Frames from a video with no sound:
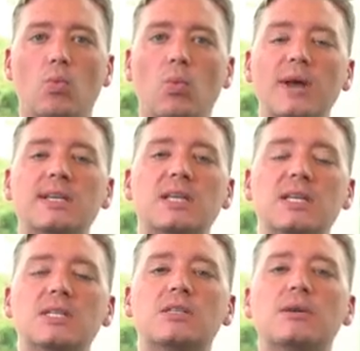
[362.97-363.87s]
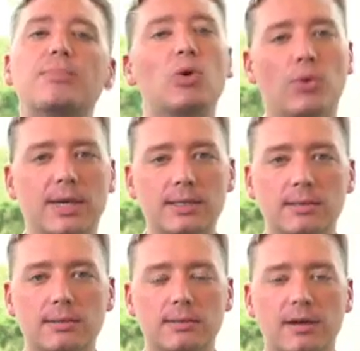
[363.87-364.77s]
What is the point
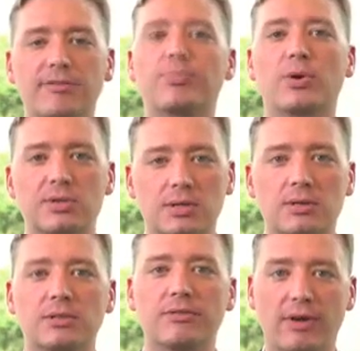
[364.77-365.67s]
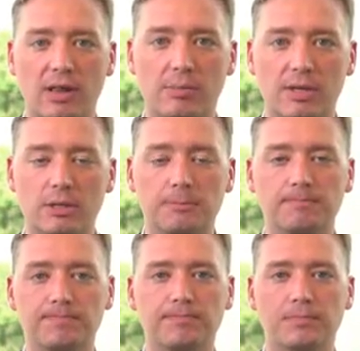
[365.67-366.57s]
of personal development?
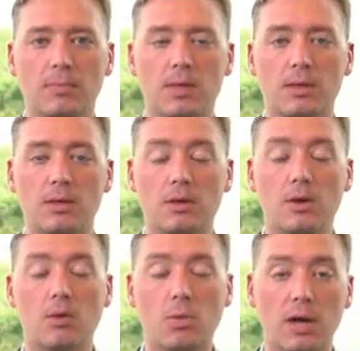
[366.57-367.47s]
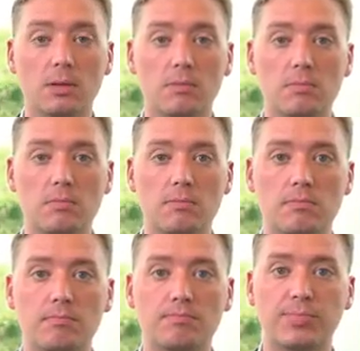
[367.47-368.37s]
Well,
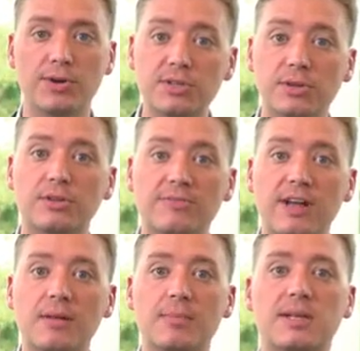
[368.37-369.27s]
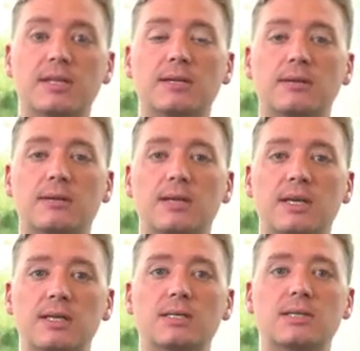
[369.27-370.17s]
personal development
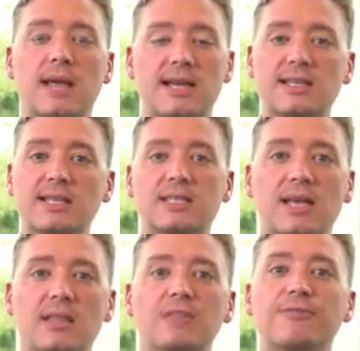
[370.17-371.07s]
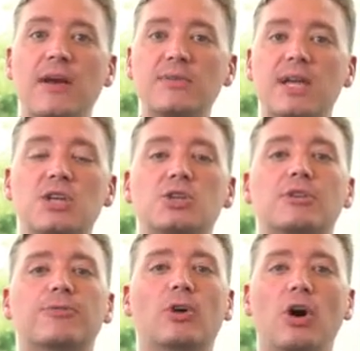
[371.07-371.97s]
is, as I said, the
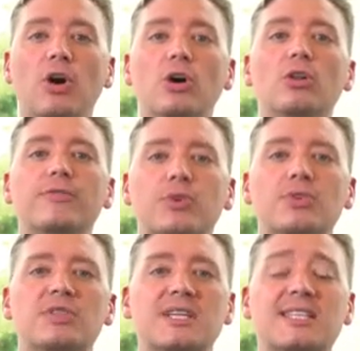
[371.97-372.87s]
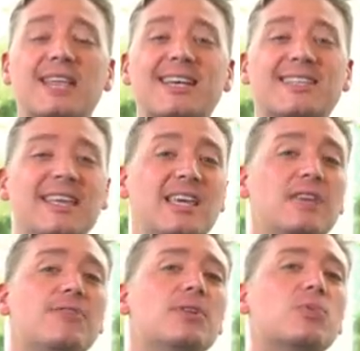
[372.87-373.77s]
foundation for all of your success,
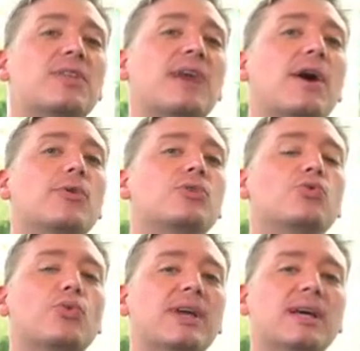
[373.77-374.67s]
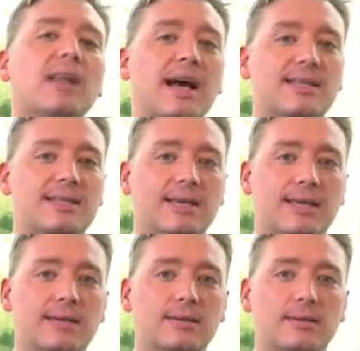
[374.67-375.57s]
even without you realizing it.